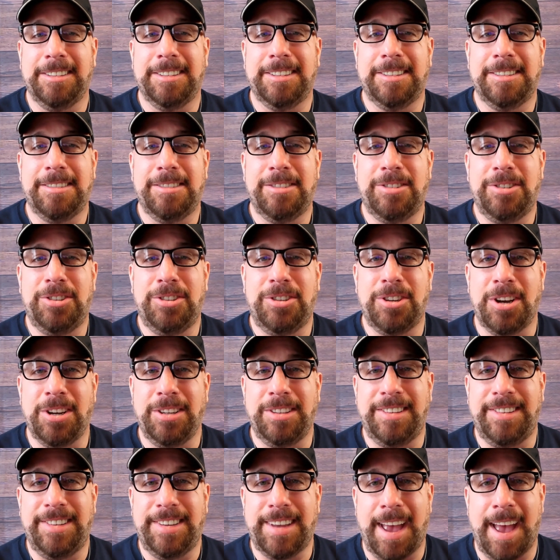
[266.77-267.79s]

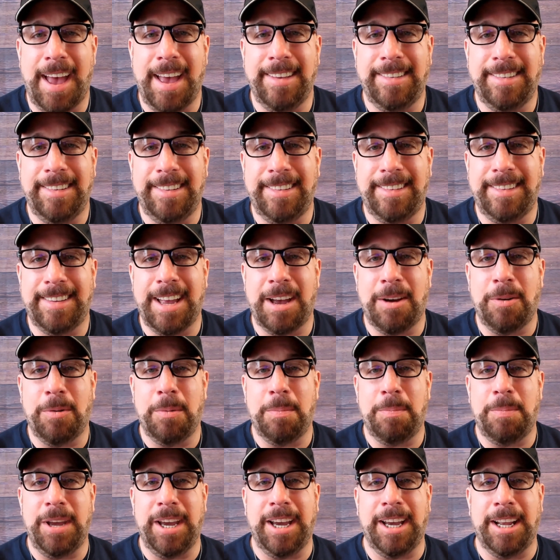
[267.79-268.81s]
shirt sizes that were
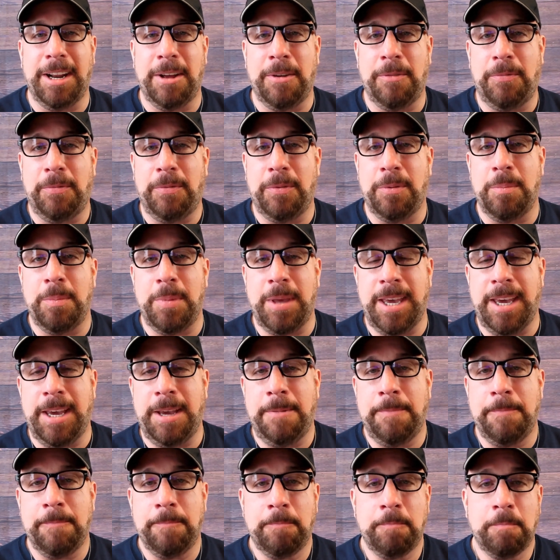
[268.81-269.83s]
big enough for
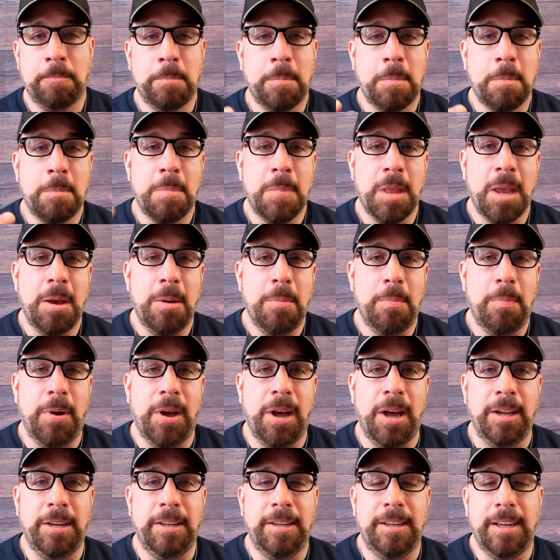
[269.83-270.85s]
me.
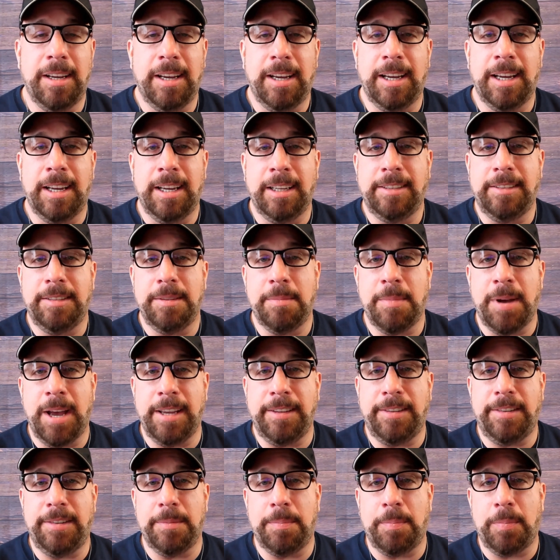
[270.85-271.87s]
But to my
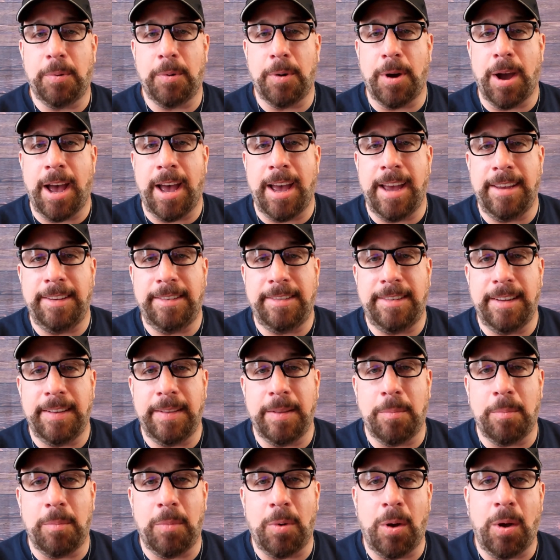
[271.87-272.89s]
surprise, in
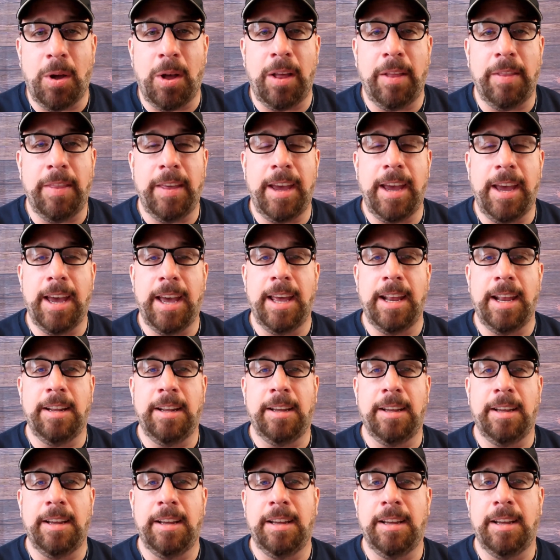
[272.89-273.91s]
the mall they had
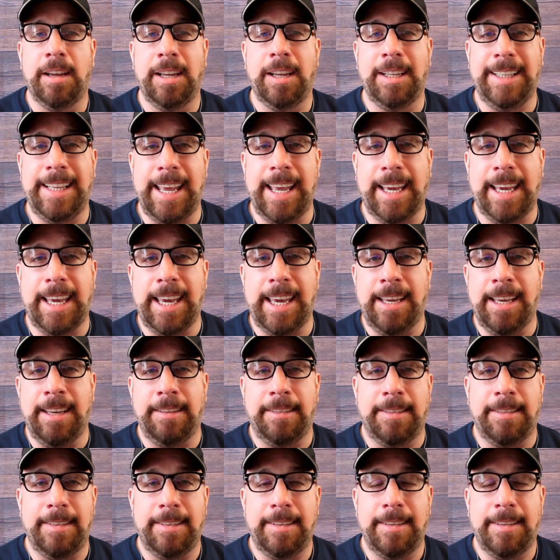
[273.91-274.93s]
a
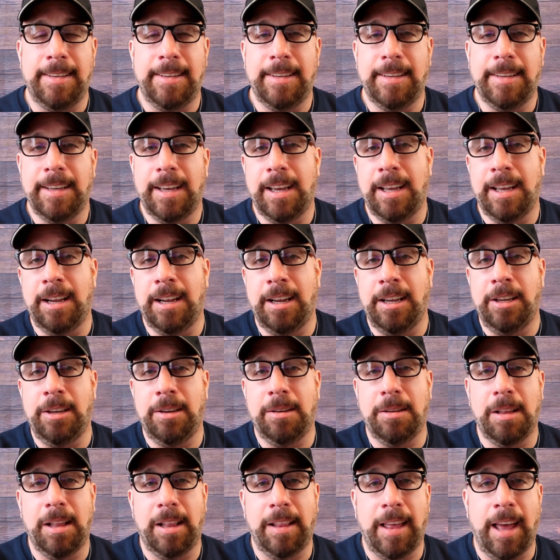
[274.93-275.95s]
Dickies.
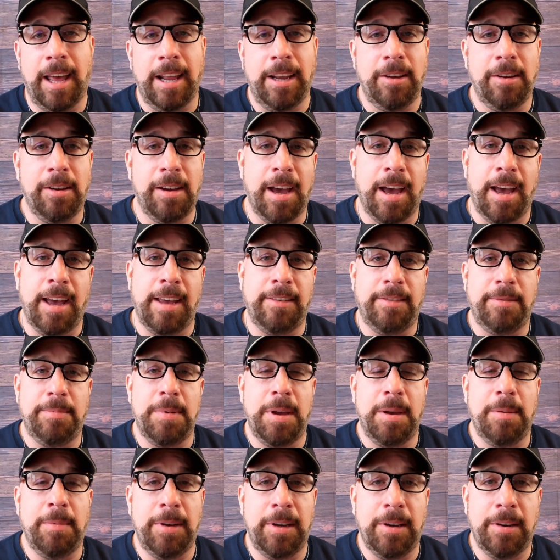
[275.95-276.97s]
A lot of you guys,
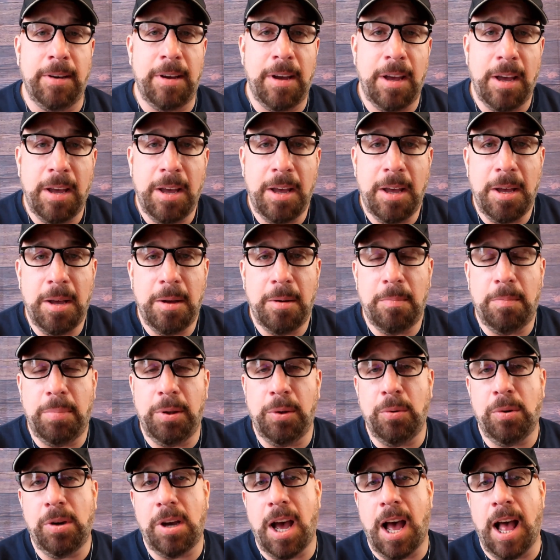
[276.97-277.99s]
maybe
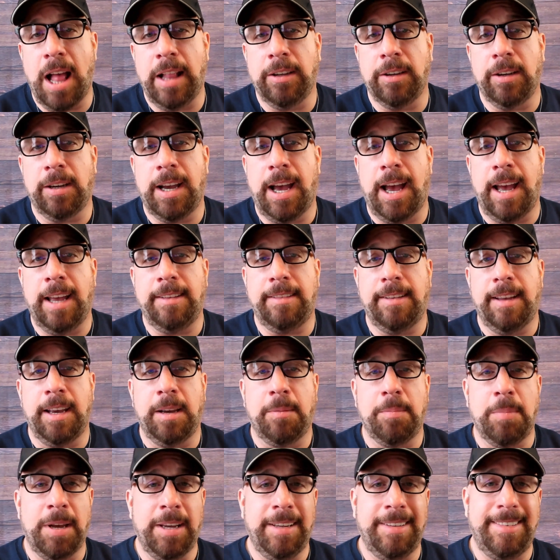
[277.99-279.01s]
blue collar guys
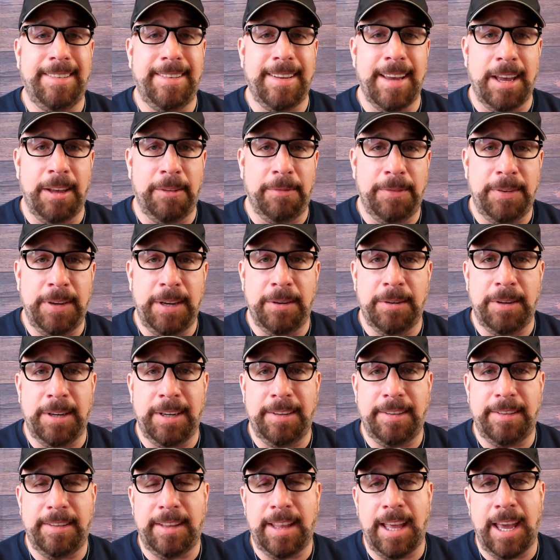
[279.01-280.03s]
like myself here in
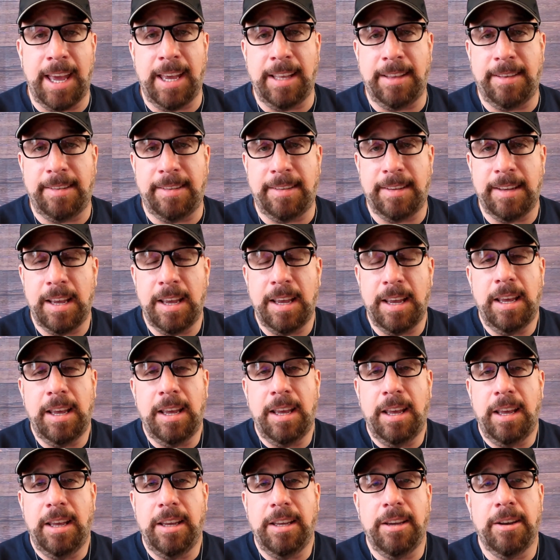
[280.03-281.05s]
the States,
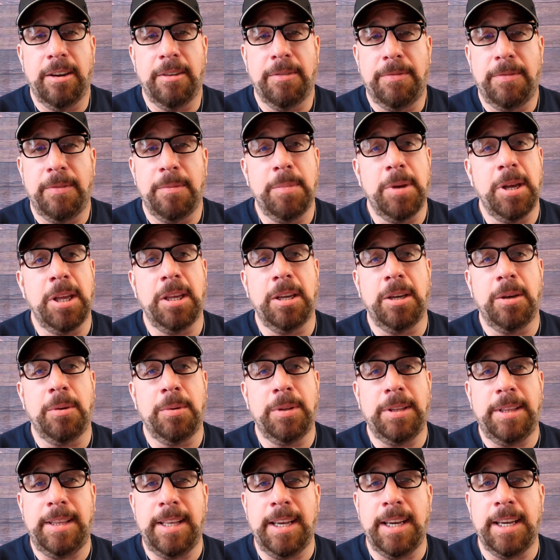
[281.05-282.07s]
you're familiar
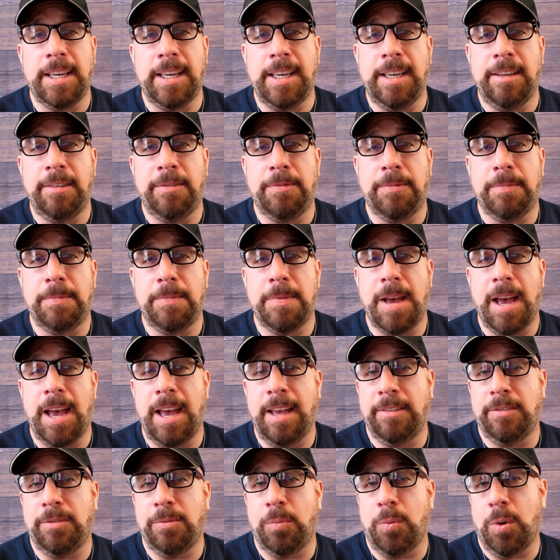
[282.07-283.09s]
with Dickies
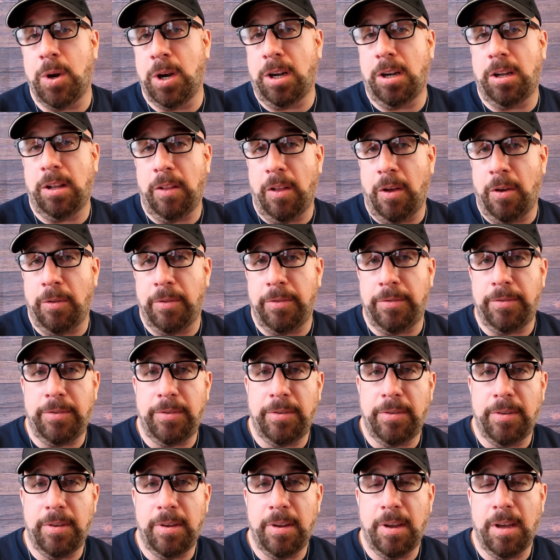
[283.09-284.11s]
as a work
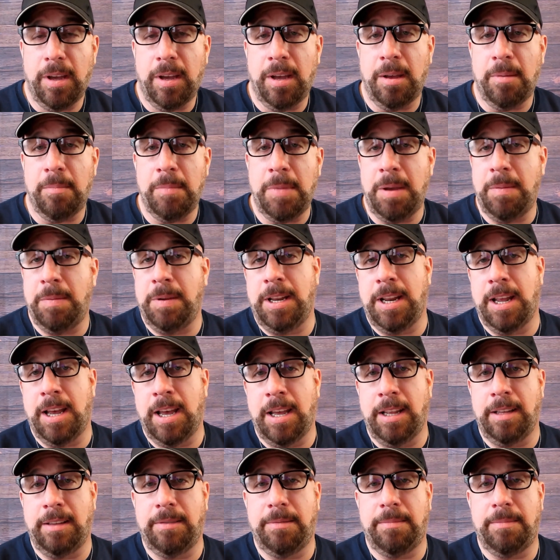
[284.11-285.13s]
clothes. Maybe
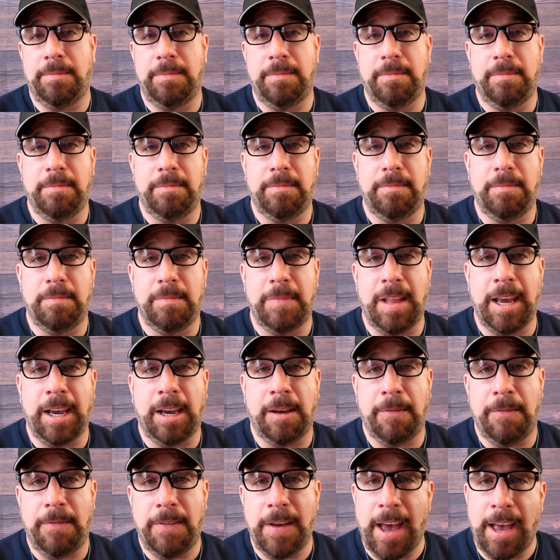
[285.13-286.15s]
not
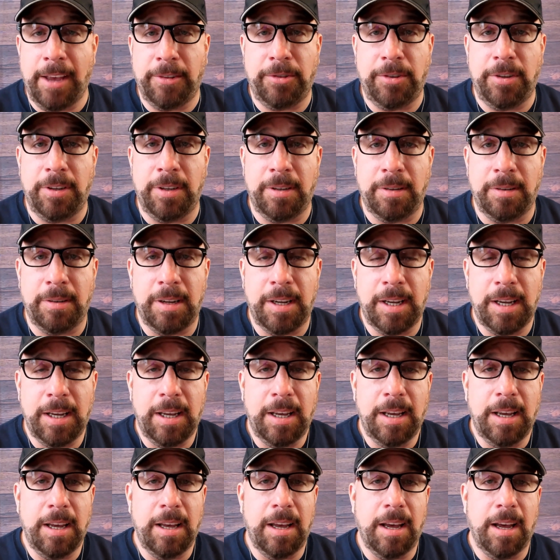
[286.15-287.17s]
like a fashion
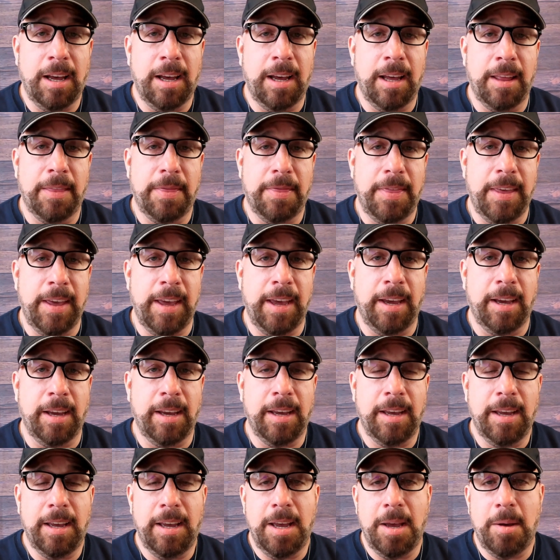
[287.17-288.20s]
thing,
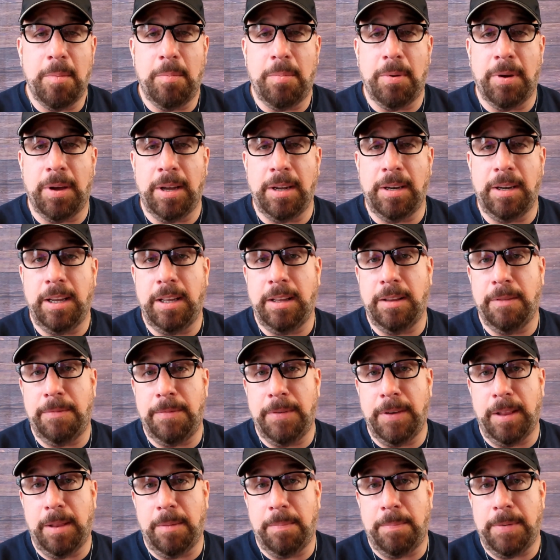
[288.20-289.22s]
but in the
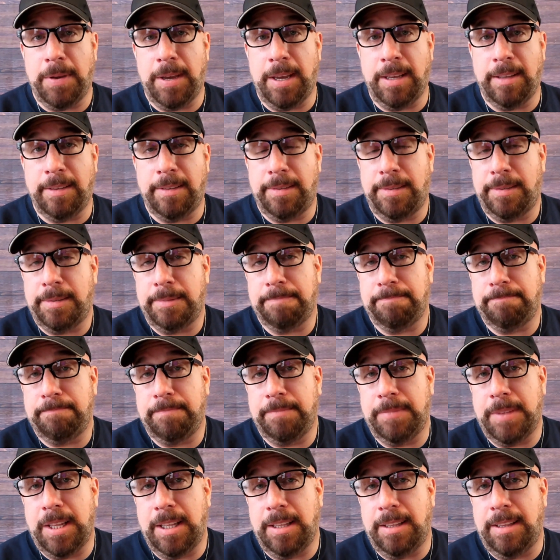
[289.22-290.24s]
Philippines,
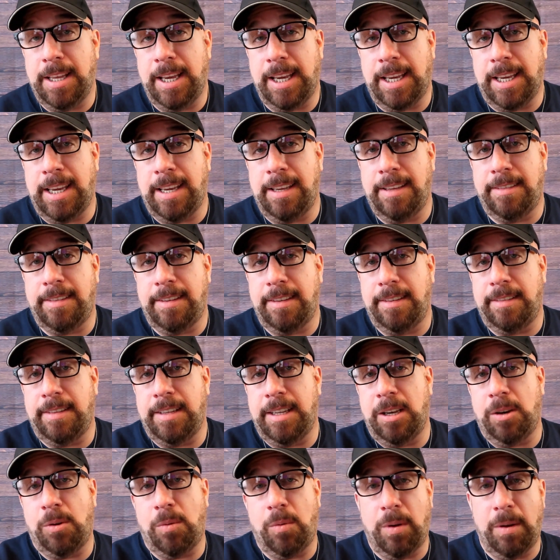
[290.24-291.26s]
Dickies is
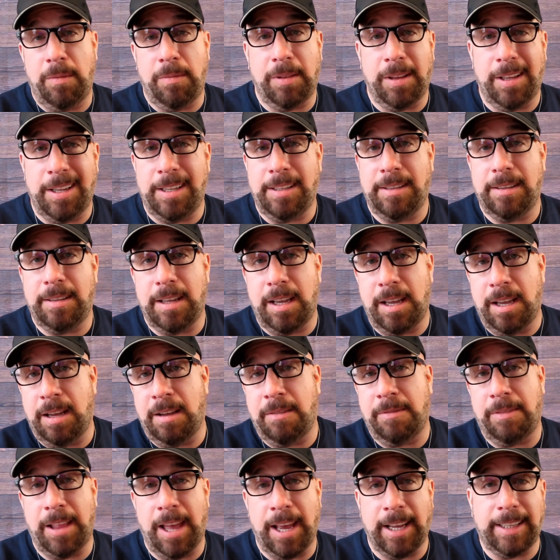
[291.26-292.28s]
the equivalent
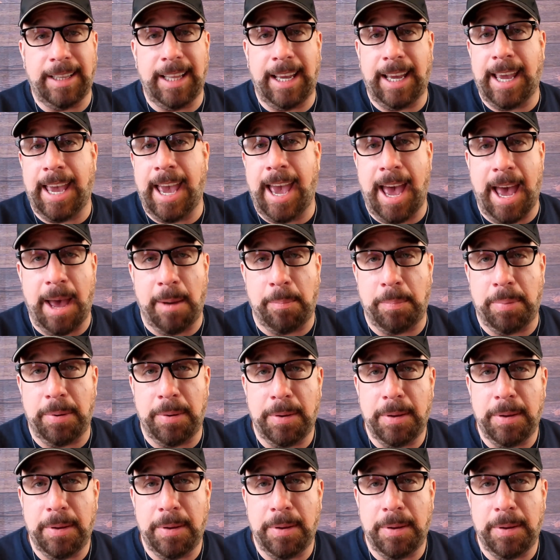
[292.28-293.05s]
of like the Gap.